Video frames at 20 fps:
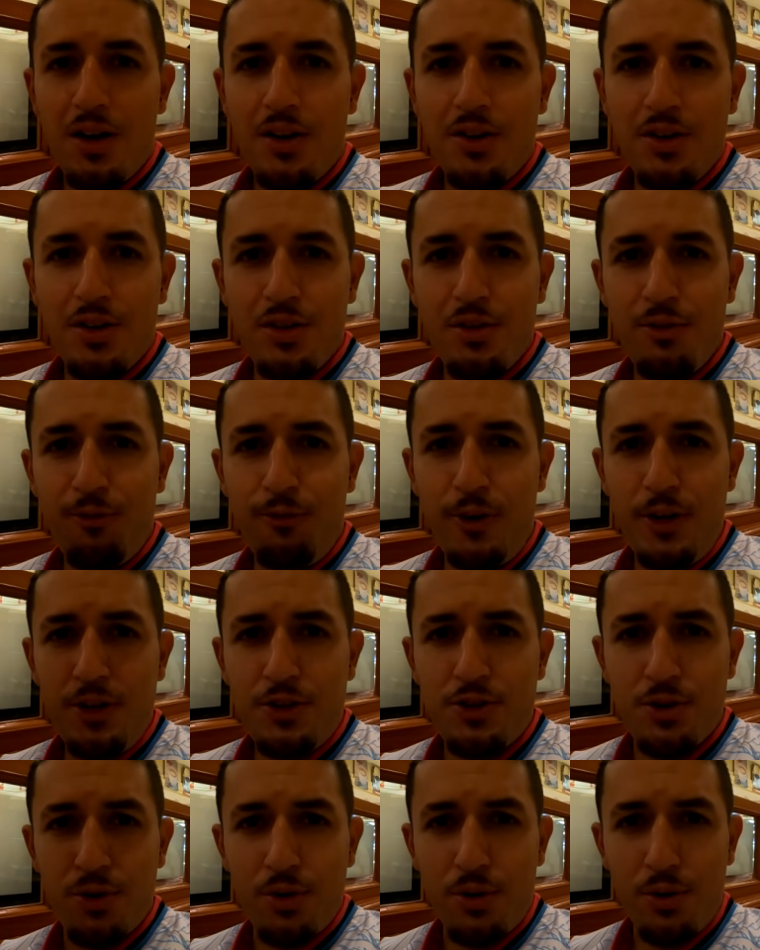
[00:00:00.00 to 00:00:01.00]
Another
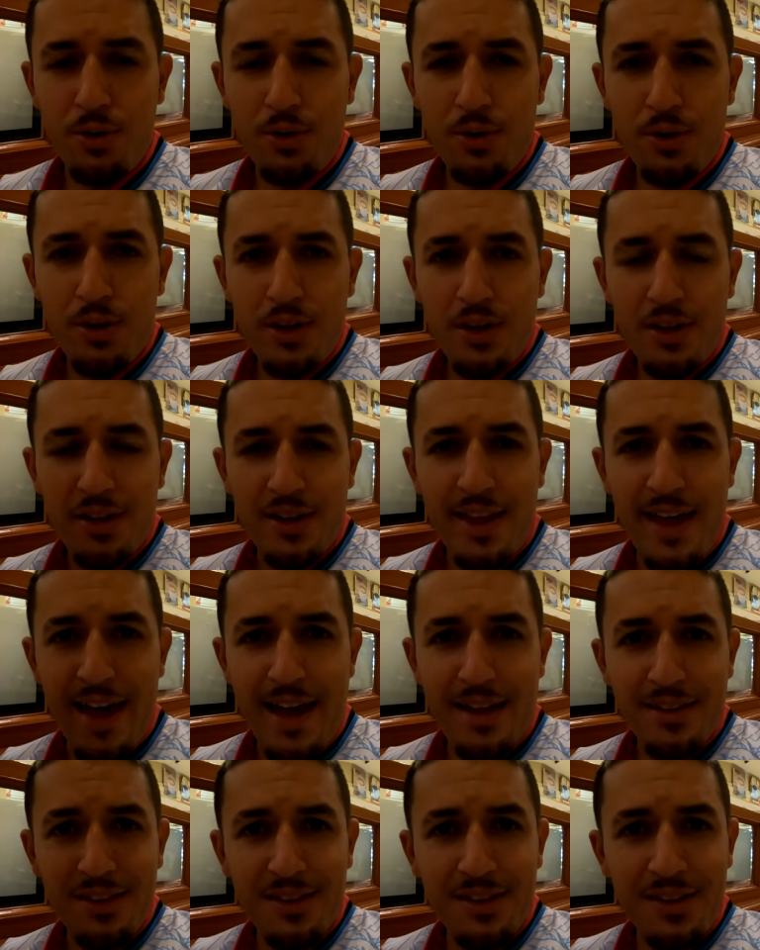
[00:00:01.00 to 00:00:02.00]
feature
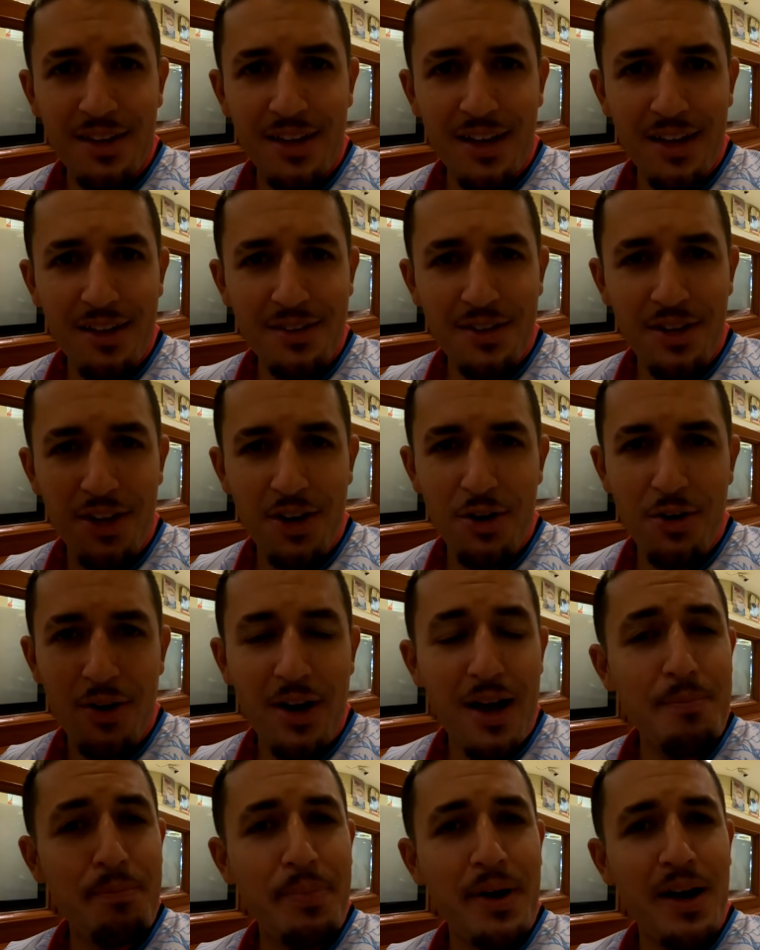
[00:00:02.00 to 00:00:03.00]
that the guests here
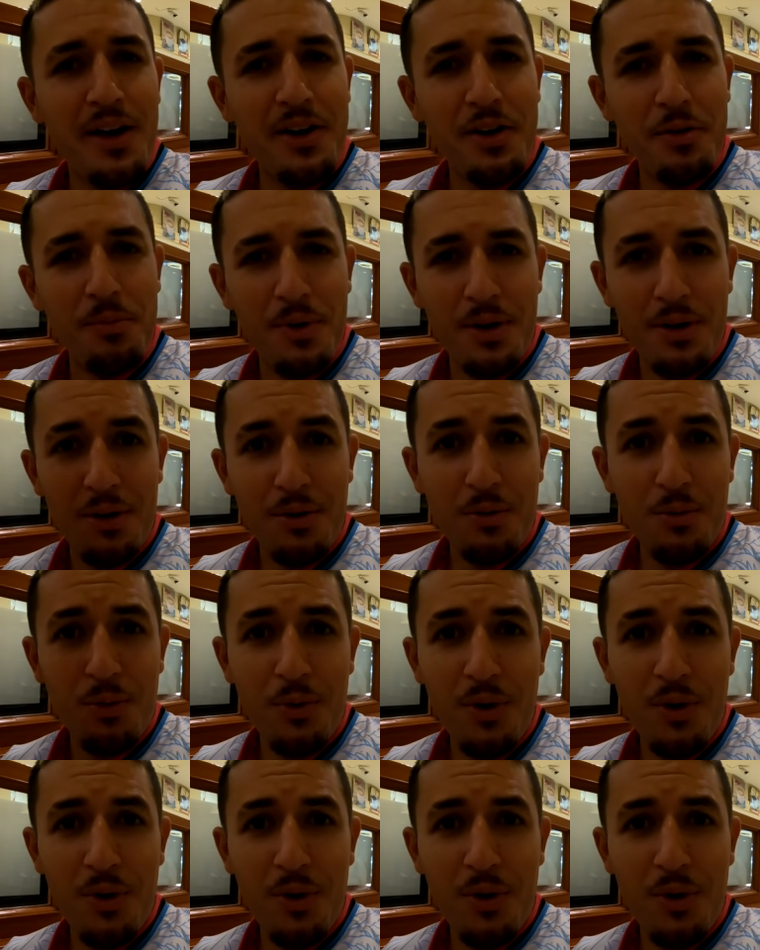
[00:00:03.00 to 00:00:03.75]
at Panama